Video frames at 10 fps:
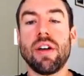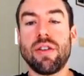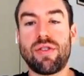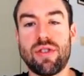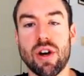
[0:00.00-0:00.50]

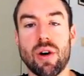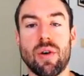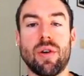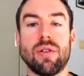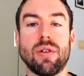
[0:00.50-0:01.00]

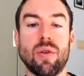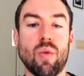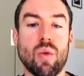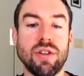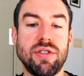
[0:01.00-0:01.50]
So
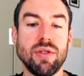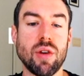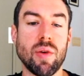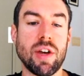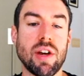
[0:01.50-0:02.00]
once you
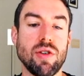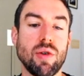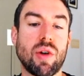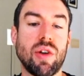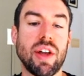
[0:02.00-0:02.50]
go here,
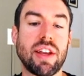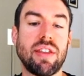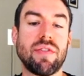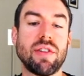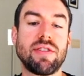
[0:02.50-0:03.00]
you click
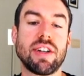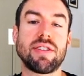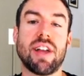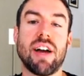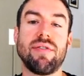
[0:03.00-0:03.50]
the
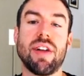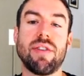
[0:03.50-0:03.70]
Vertex Live